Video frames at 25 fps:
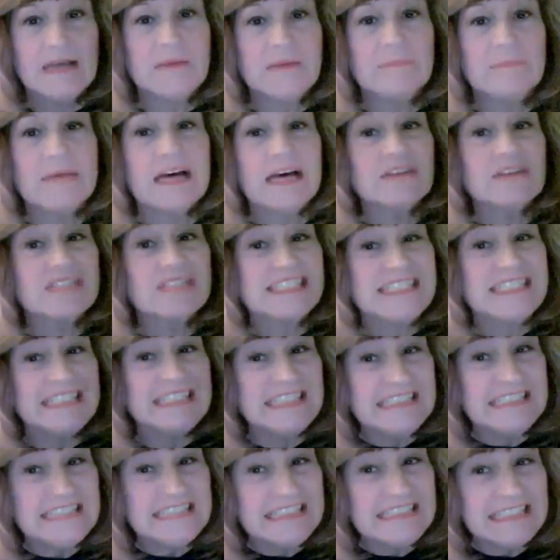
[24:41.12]

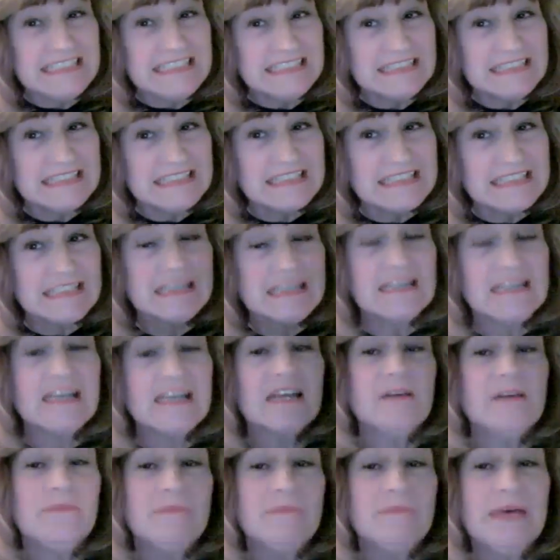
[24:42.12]
Mountain.
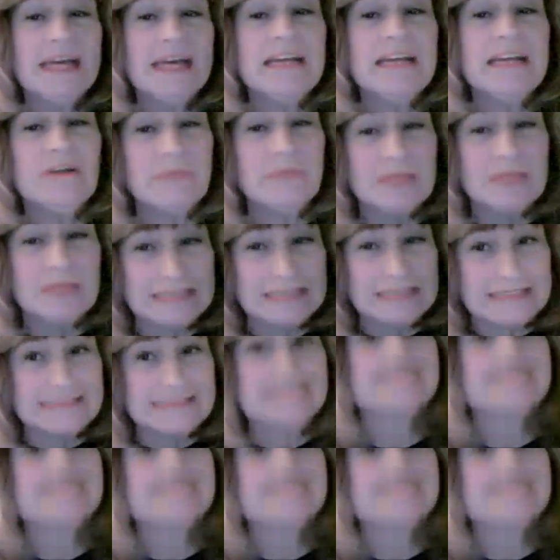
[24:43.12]
Penguin.